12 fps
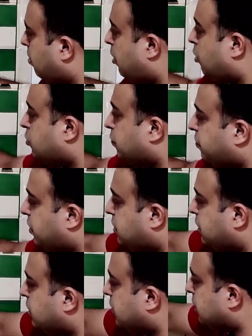because of
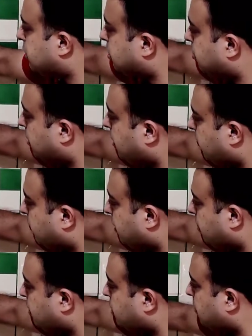dc6. But
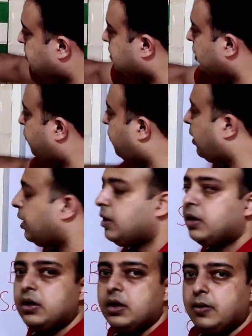after bishop
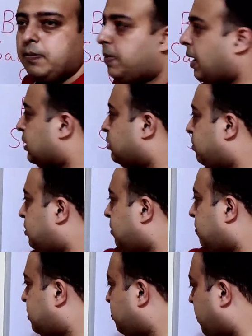c5, black's
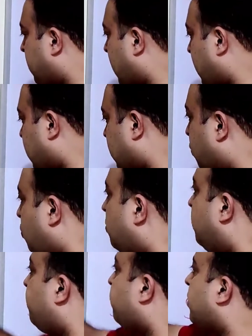bishop is very active.
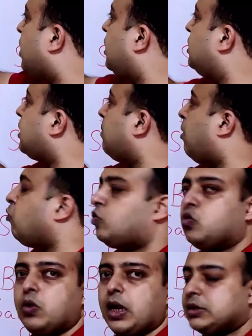He is
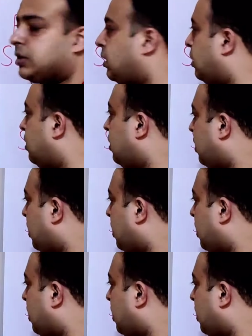about to castle